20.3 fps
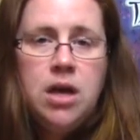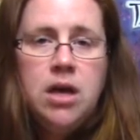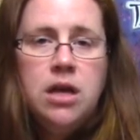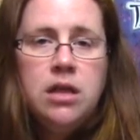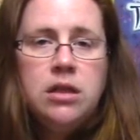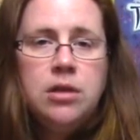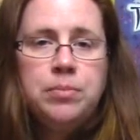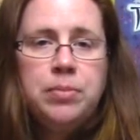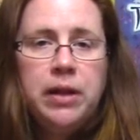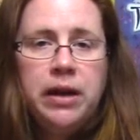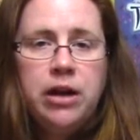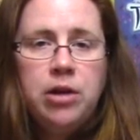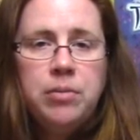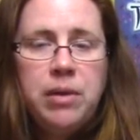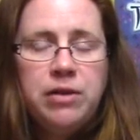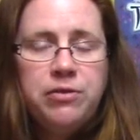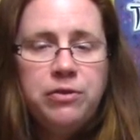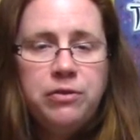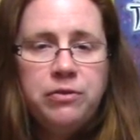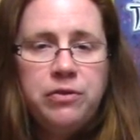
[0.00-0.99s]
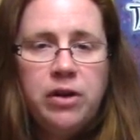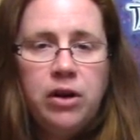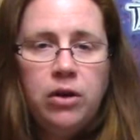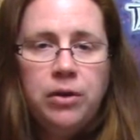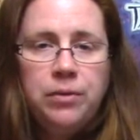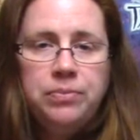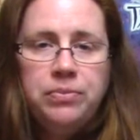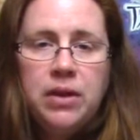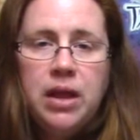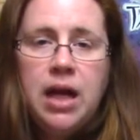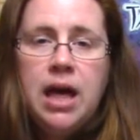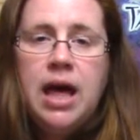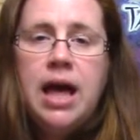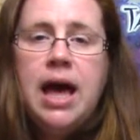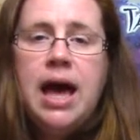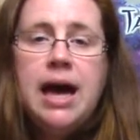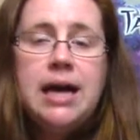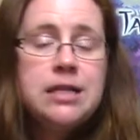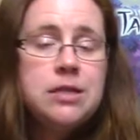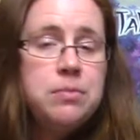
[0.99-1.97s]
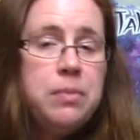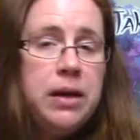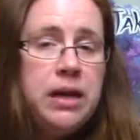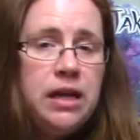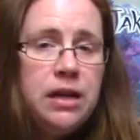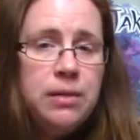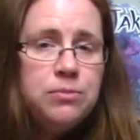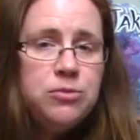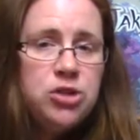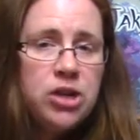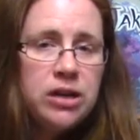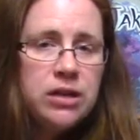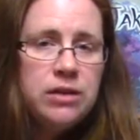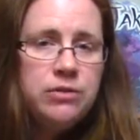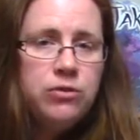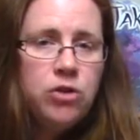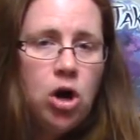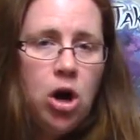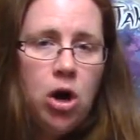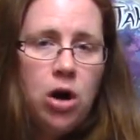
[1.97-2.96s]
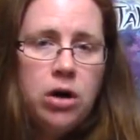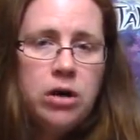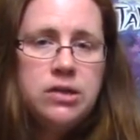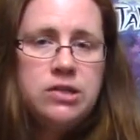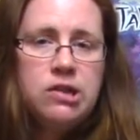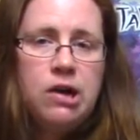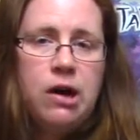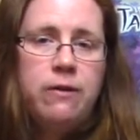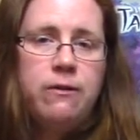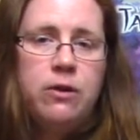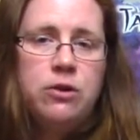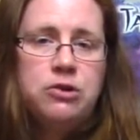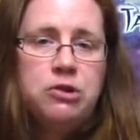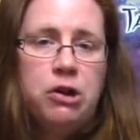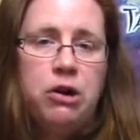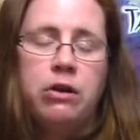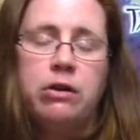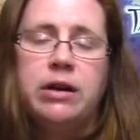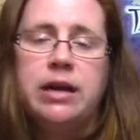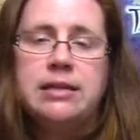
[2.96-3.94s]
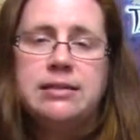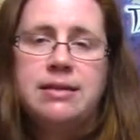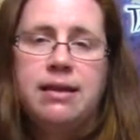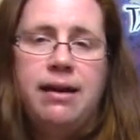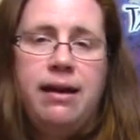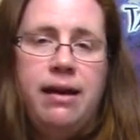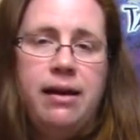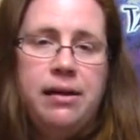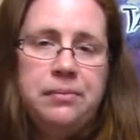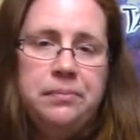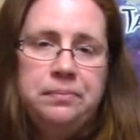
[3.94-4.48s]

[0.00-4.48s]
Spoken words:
The player may fulfill as many objective cards on their turn as they can.